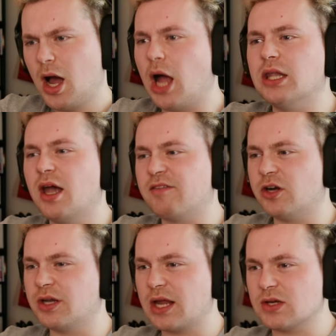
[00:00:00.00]
I love
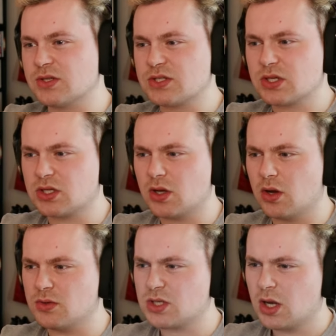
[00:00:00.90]
her nails,
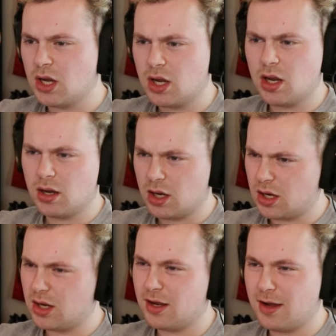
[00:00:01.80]
cute.
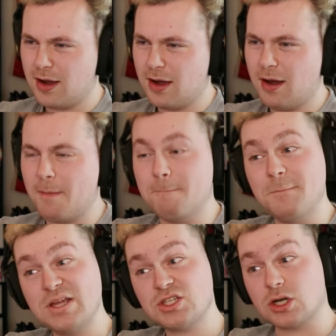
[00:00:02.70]

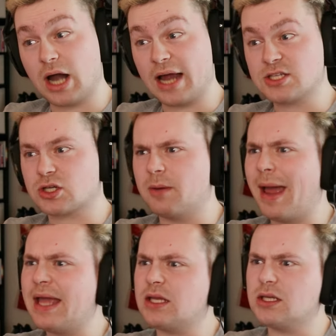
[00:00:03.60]
Mr. Ice Cream,
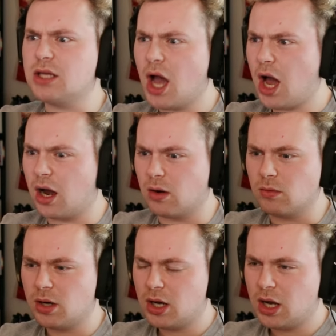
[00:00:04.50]
hey, yo!
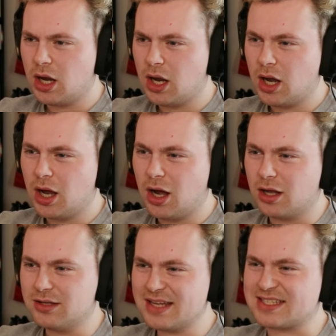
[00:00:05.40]

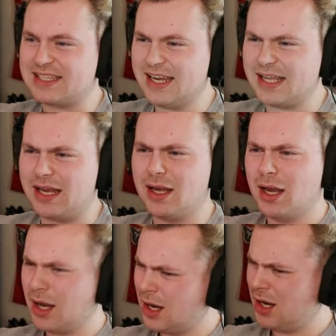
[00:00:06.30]
Let's get it!
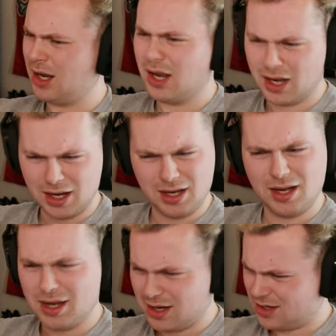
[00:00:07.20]

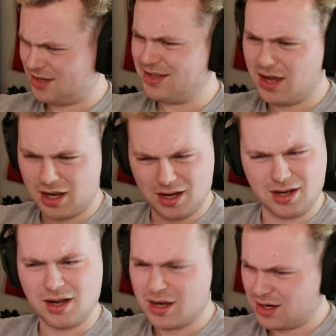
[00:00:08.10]

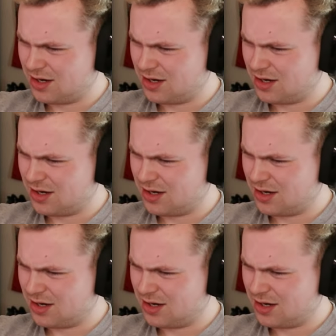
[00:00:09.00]
Yeah!